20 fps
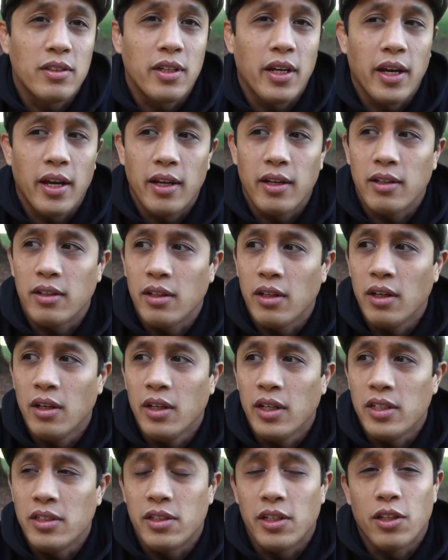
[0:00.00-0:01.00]
and
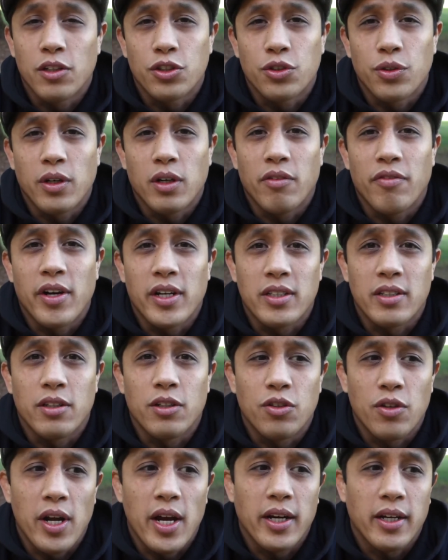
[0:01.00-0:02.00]
he's the illustrator of Exit the
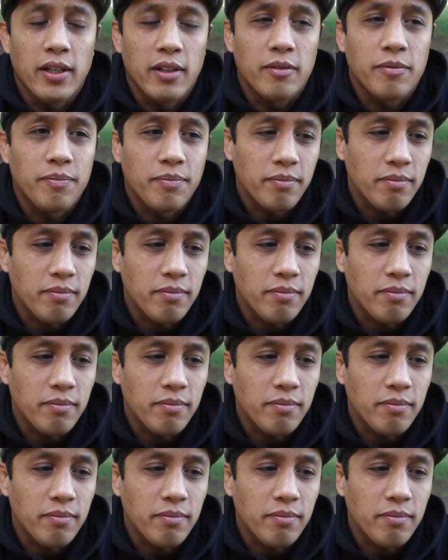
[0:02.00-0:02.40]
Dragon.